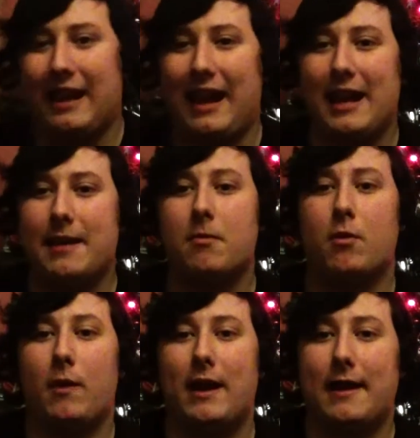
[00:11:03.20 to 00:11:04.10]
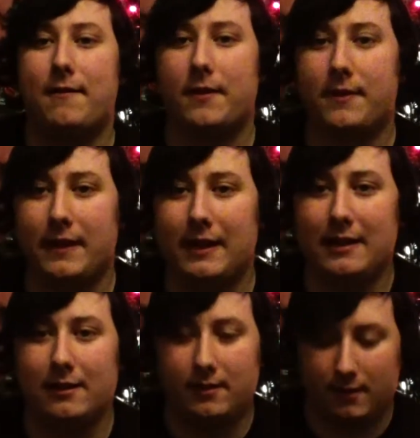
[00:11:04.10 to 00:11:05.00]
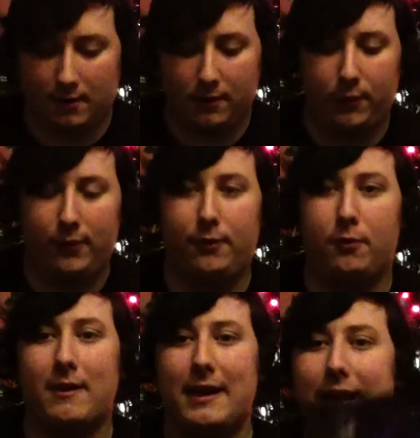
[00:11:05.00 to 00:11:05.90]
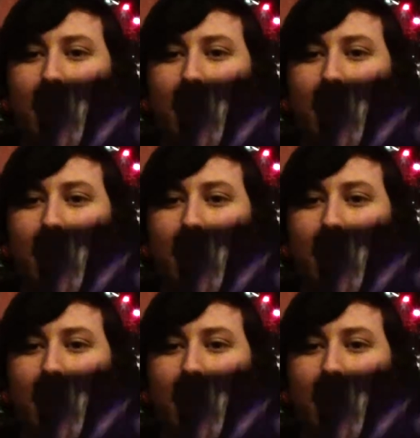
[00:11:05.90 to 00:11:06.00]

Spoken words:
came with these 3